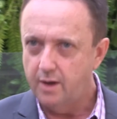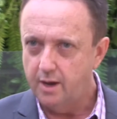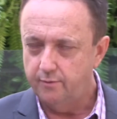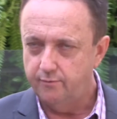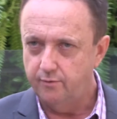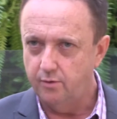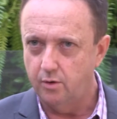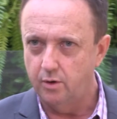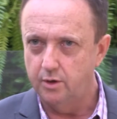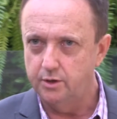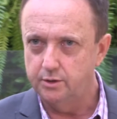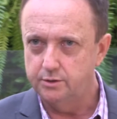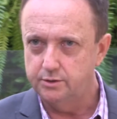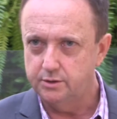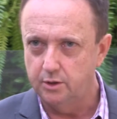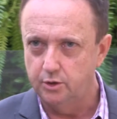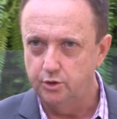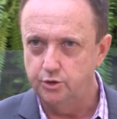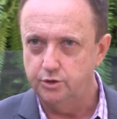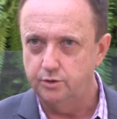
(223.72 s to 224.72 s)
for a
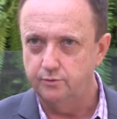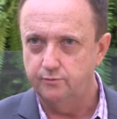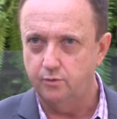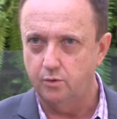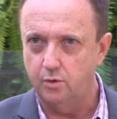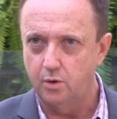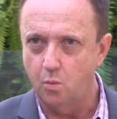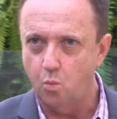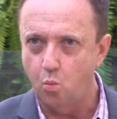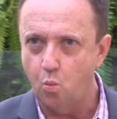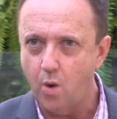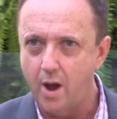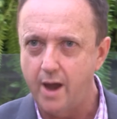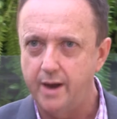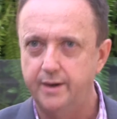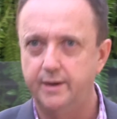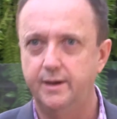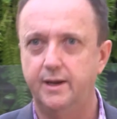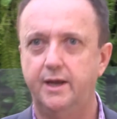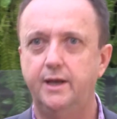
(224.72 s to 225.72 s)
solution for
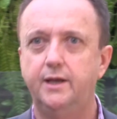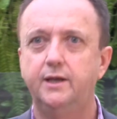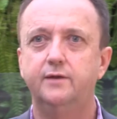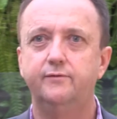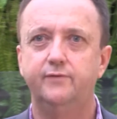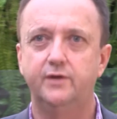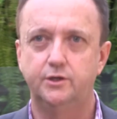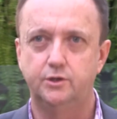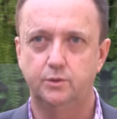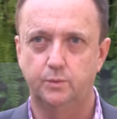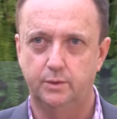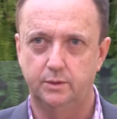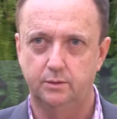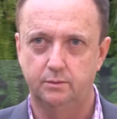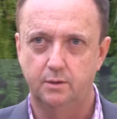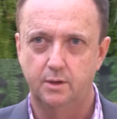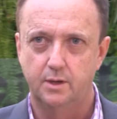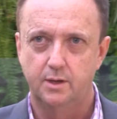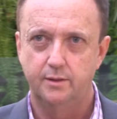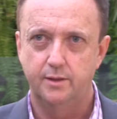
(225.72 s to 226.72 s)
one individual,
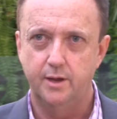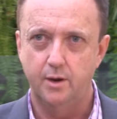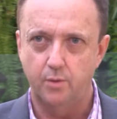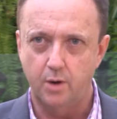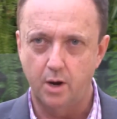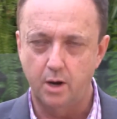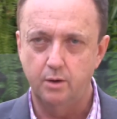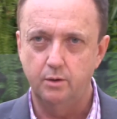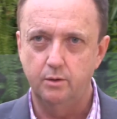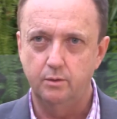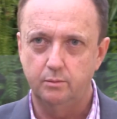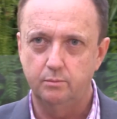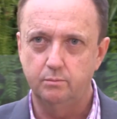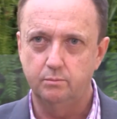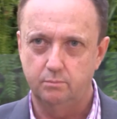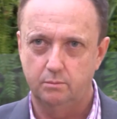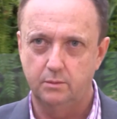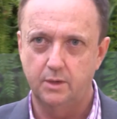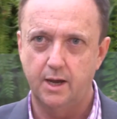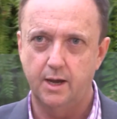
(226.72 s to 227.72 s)
their own
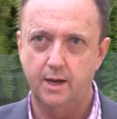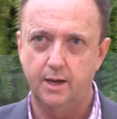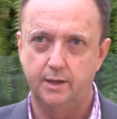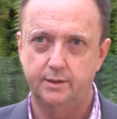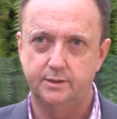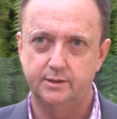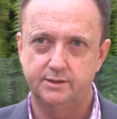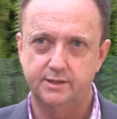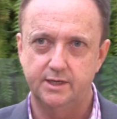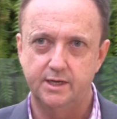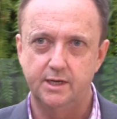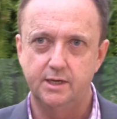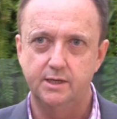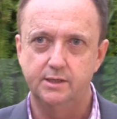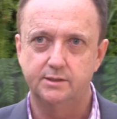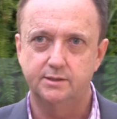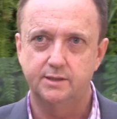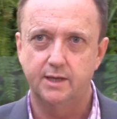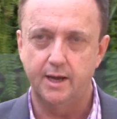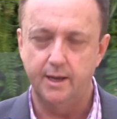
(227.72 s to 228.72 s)

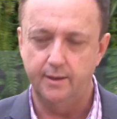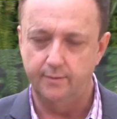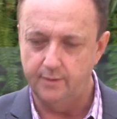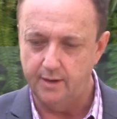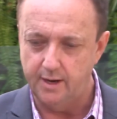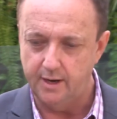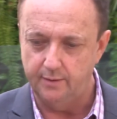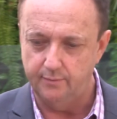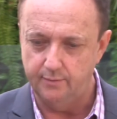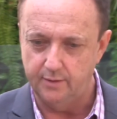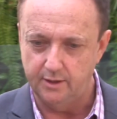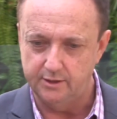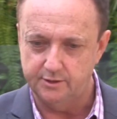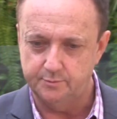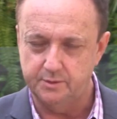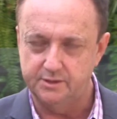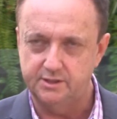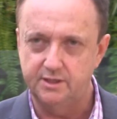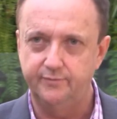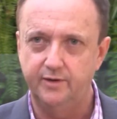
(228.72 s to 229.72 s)
disease and the
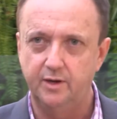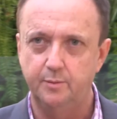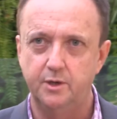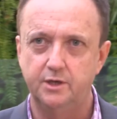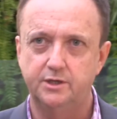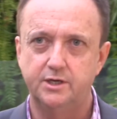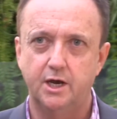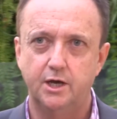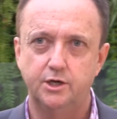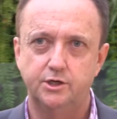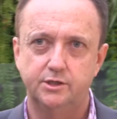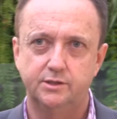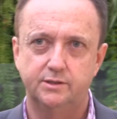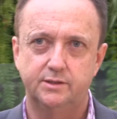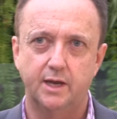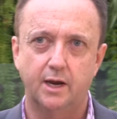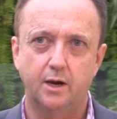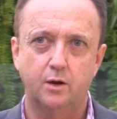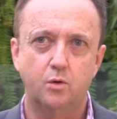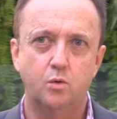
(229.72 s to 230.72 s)
specific mutations
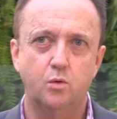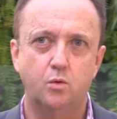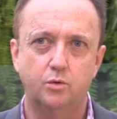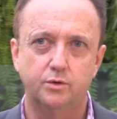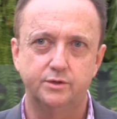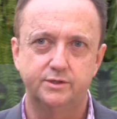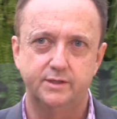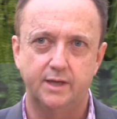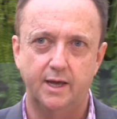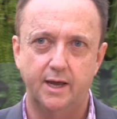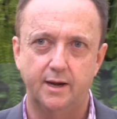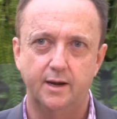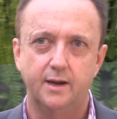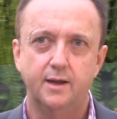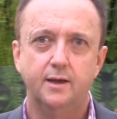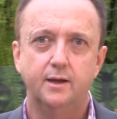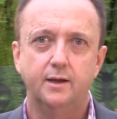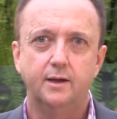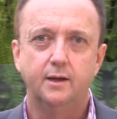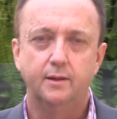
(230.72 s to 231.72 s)
that cause that.
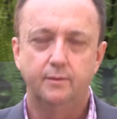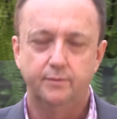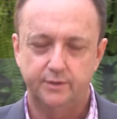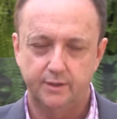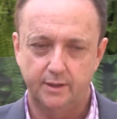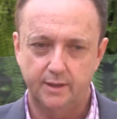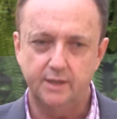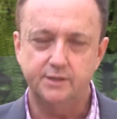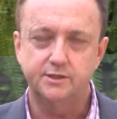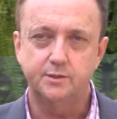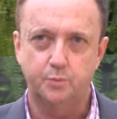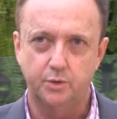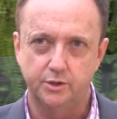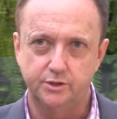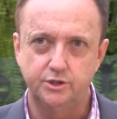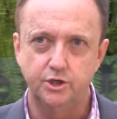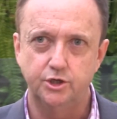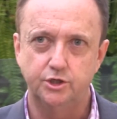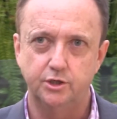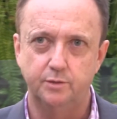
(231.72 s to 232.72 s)
So that's the
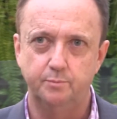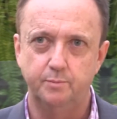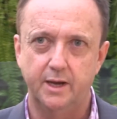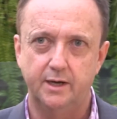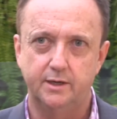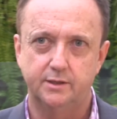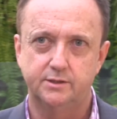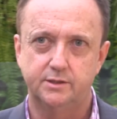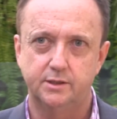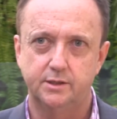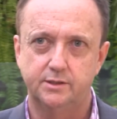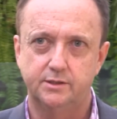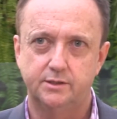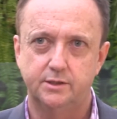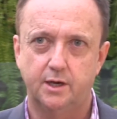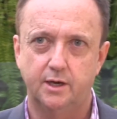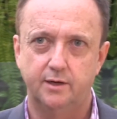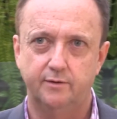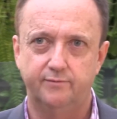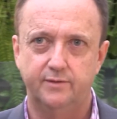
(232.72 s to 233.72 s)
precision medicine
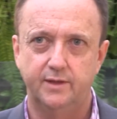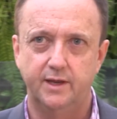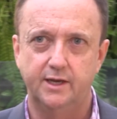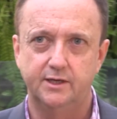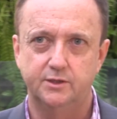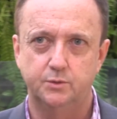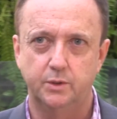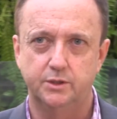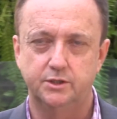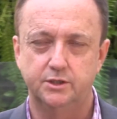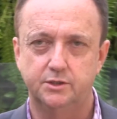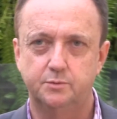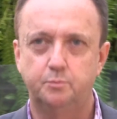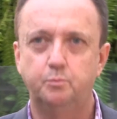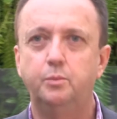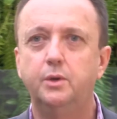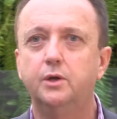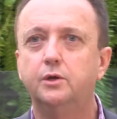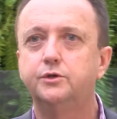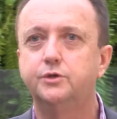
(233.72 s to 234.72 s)
side of things, which is
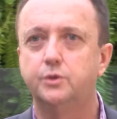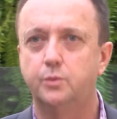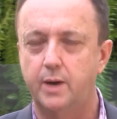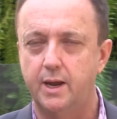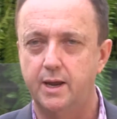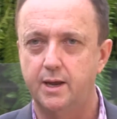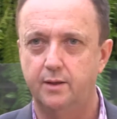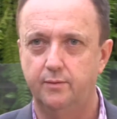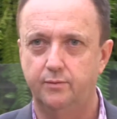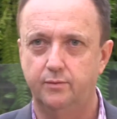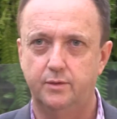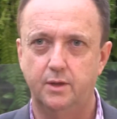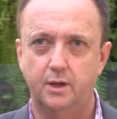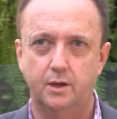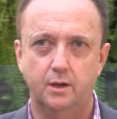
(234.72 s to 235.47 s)
built around